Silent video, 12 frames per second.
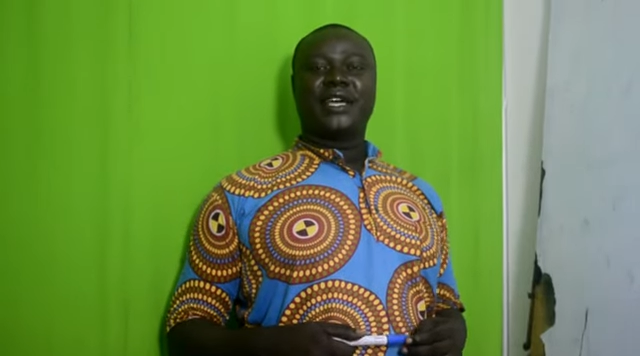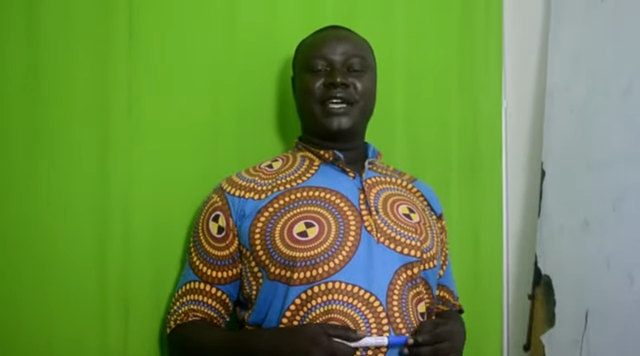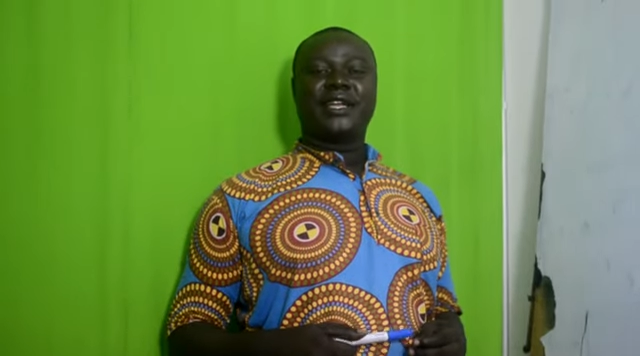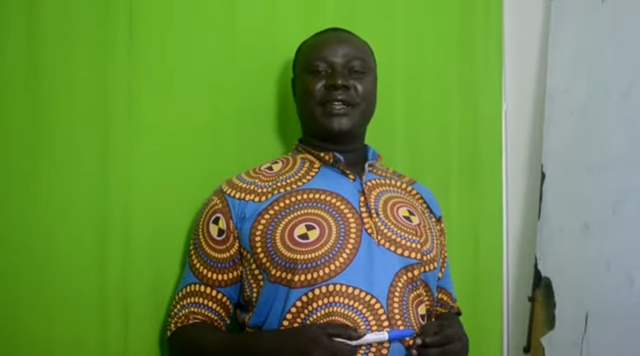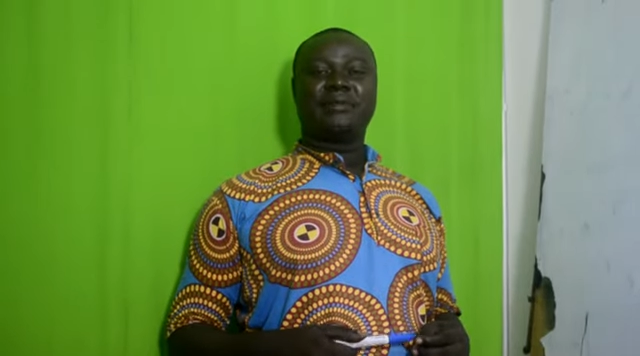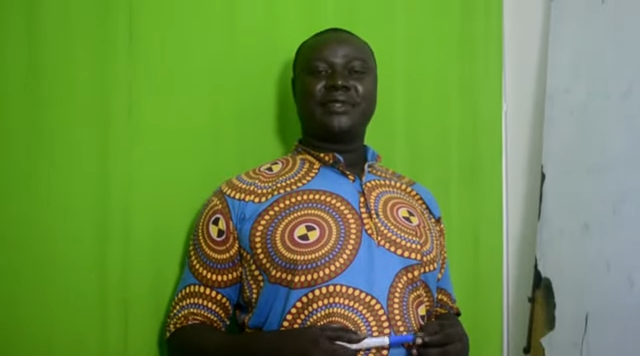
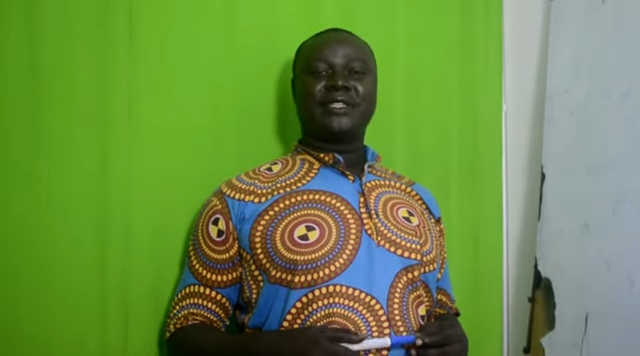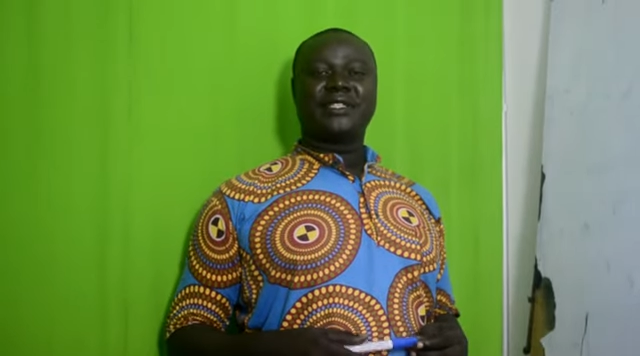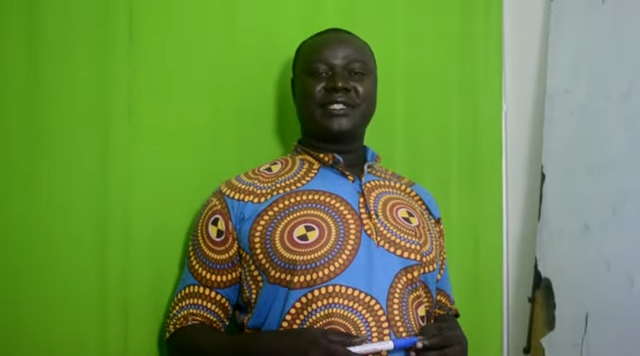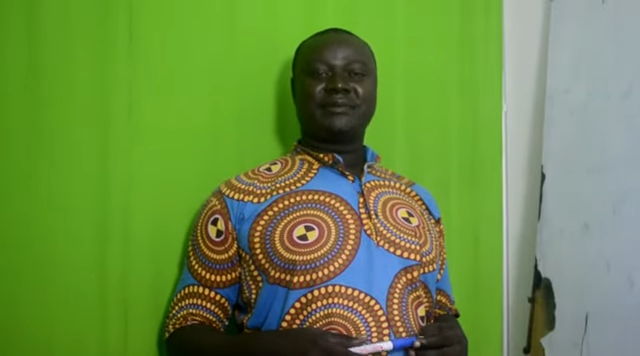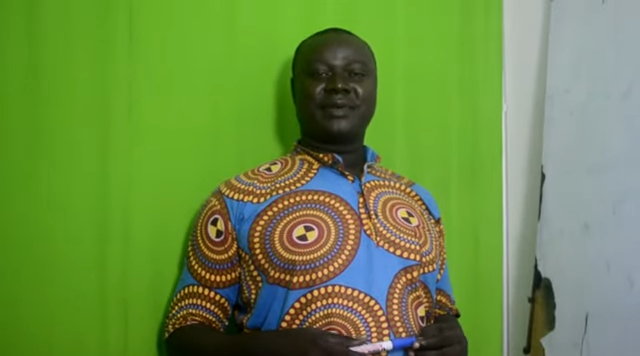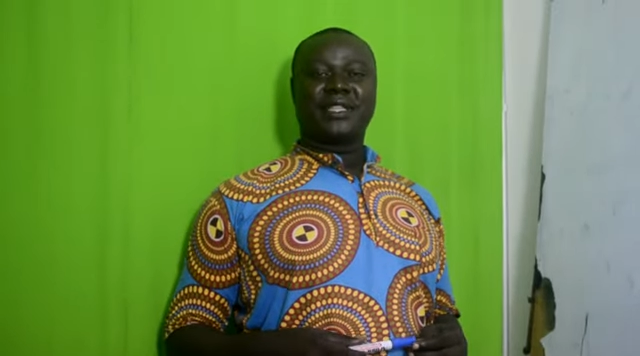and
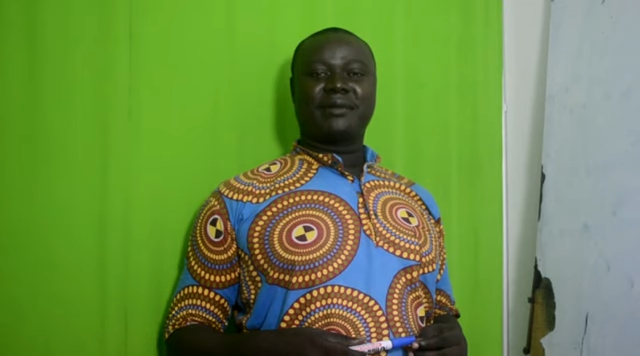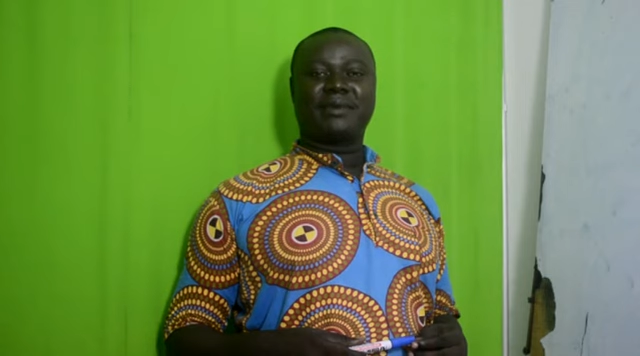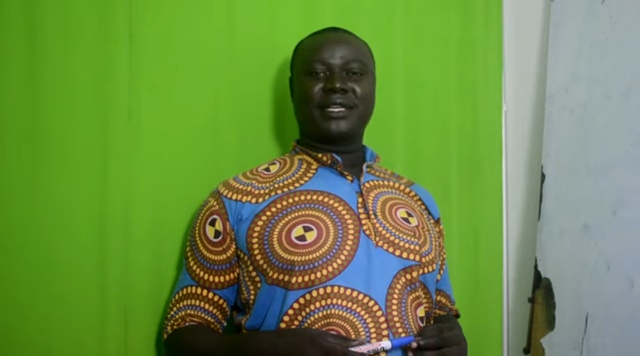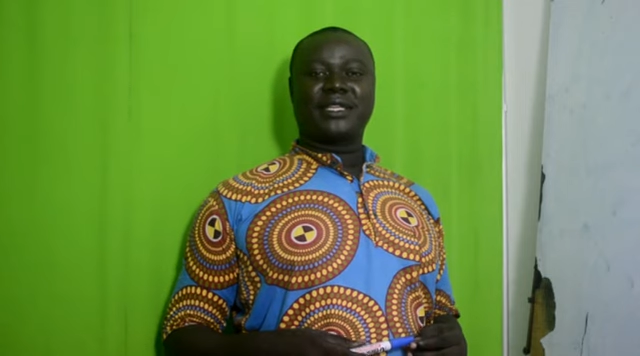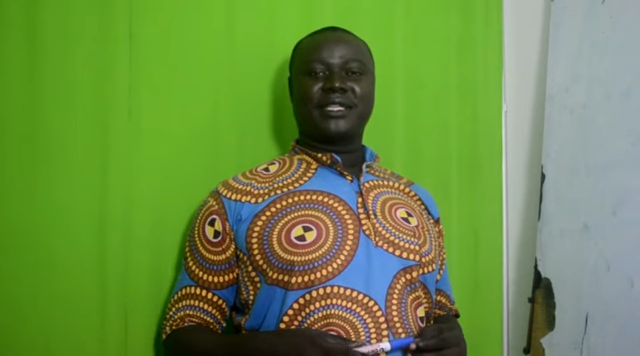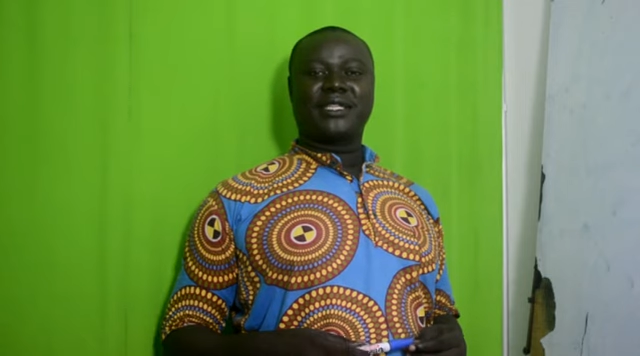Business
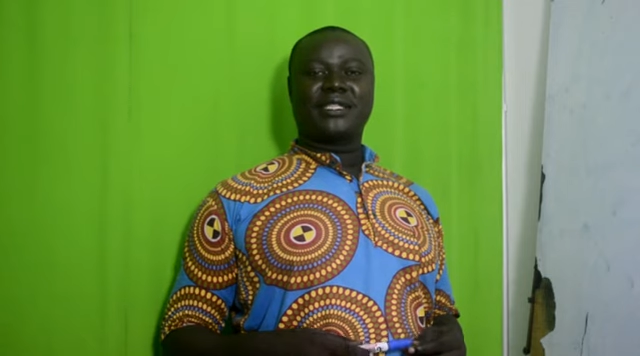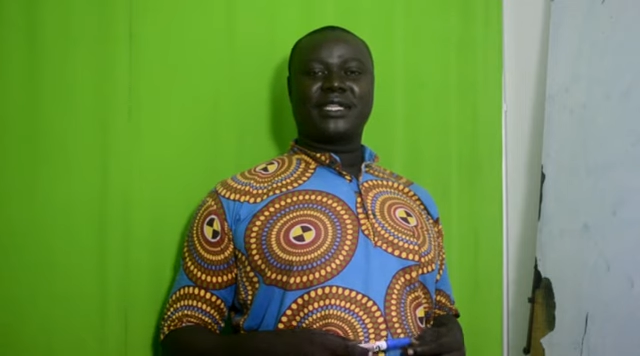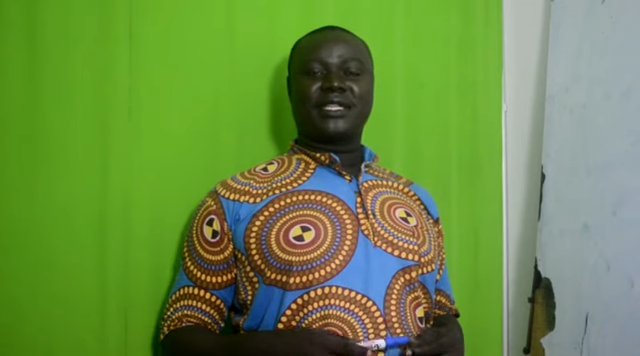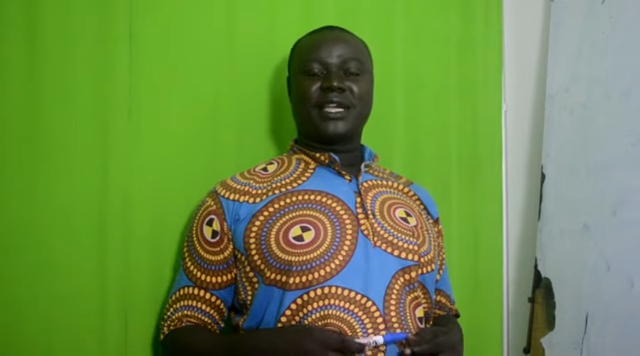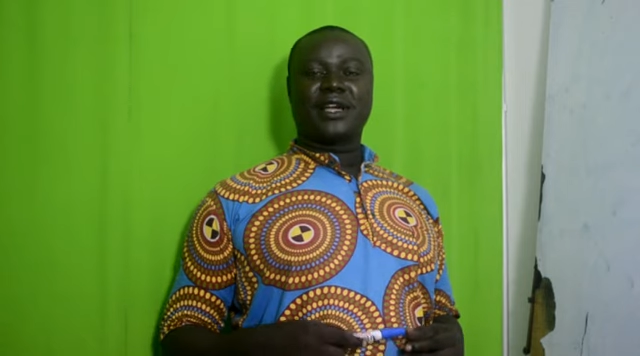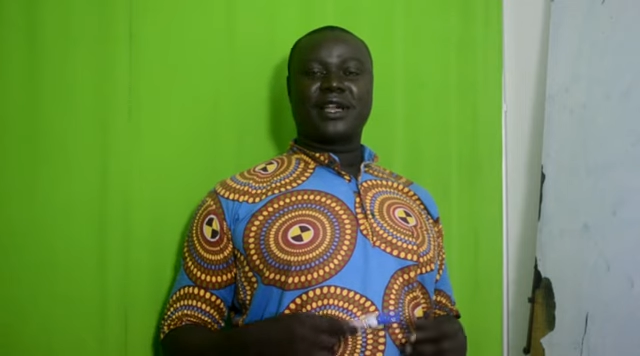Mathematics,
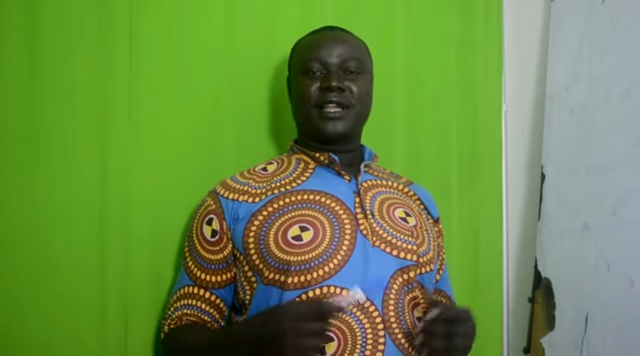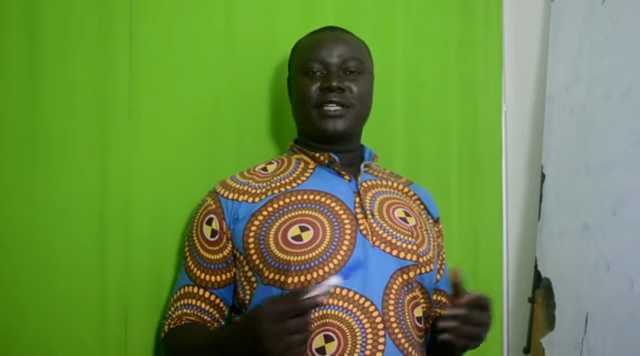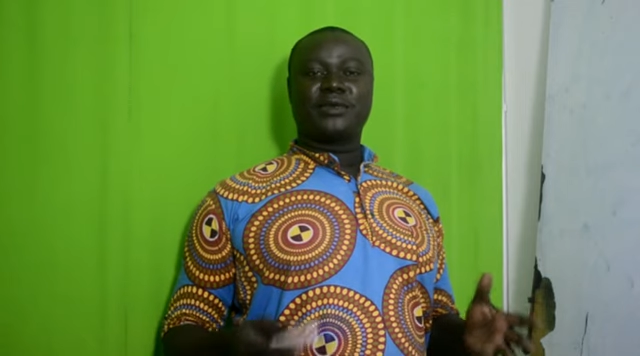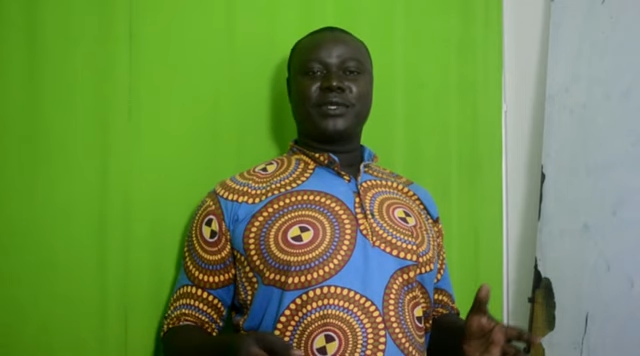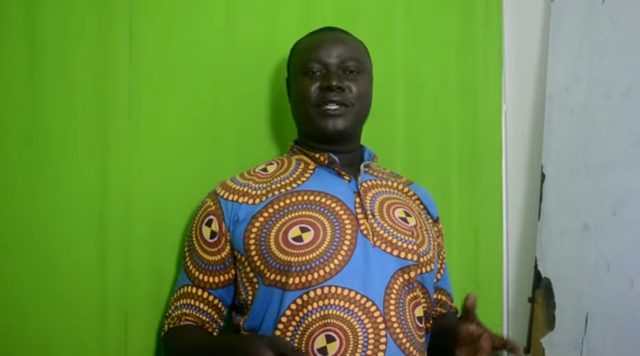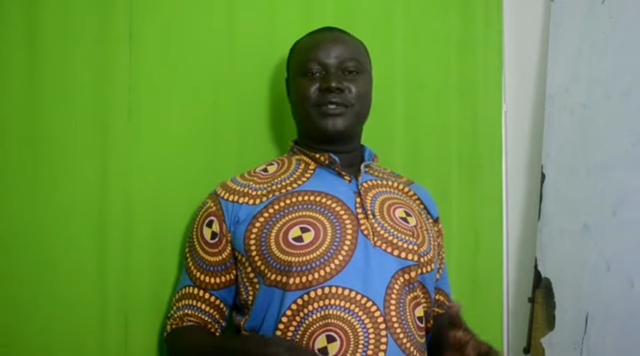a
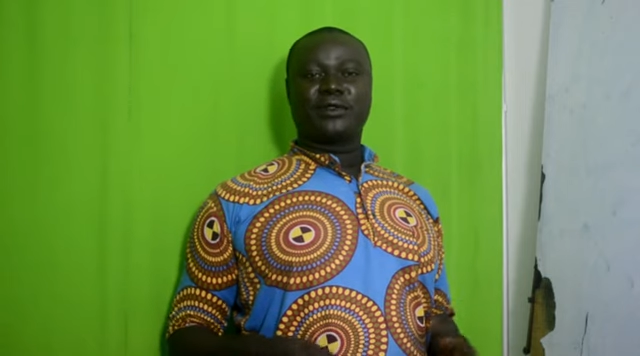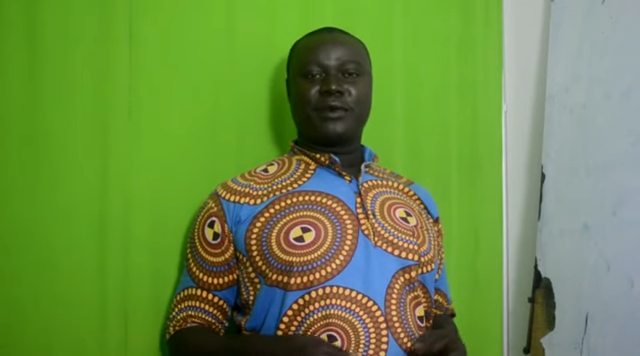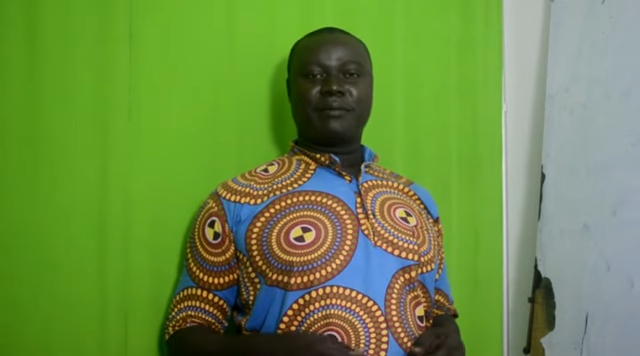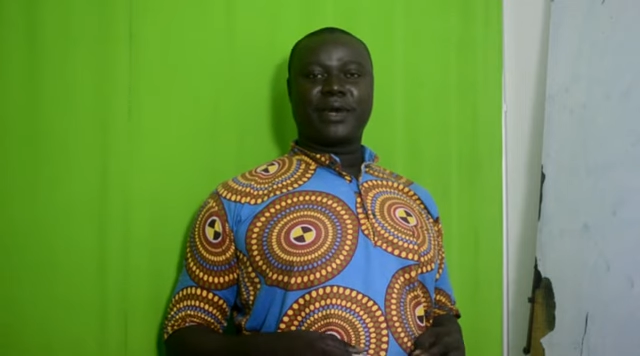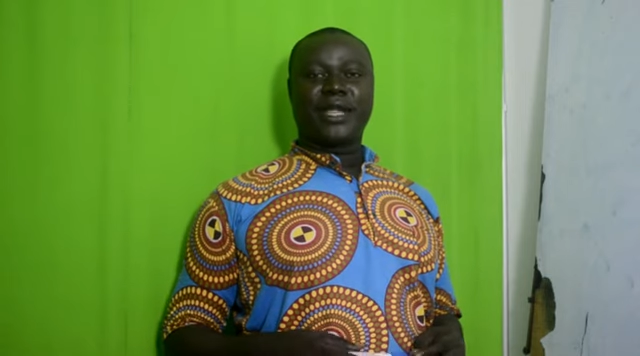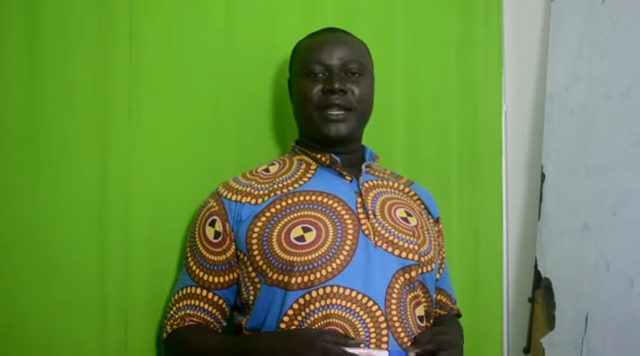class which is
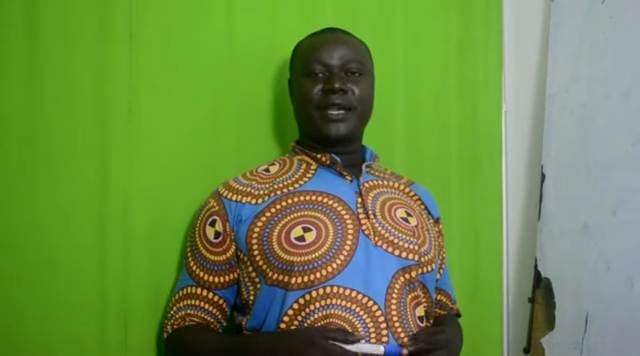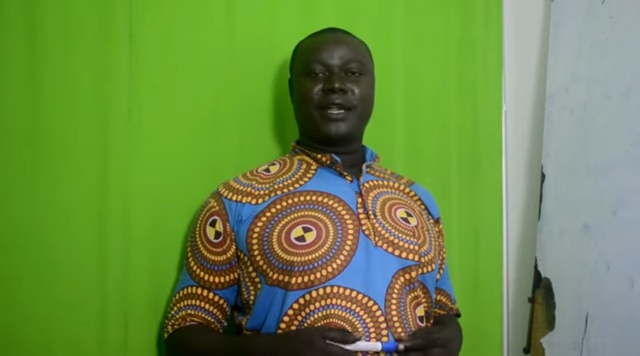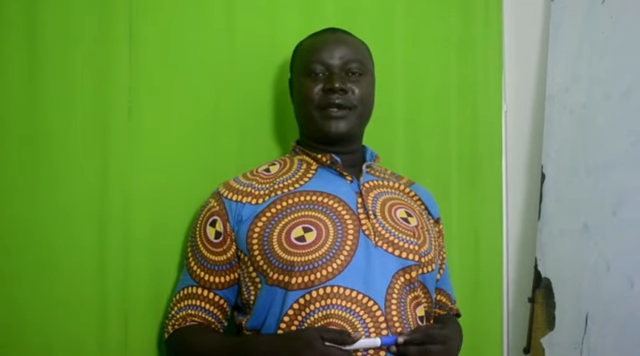combined.